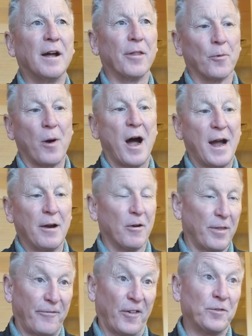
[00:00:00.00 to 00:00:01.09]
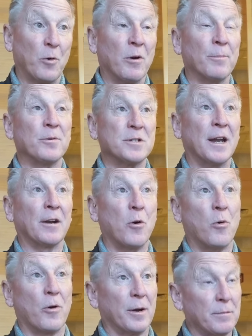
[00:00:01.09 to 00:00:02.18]
The rye or the 51%
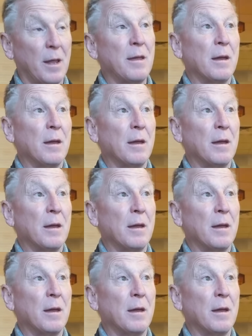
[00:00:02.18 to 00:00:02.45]
corn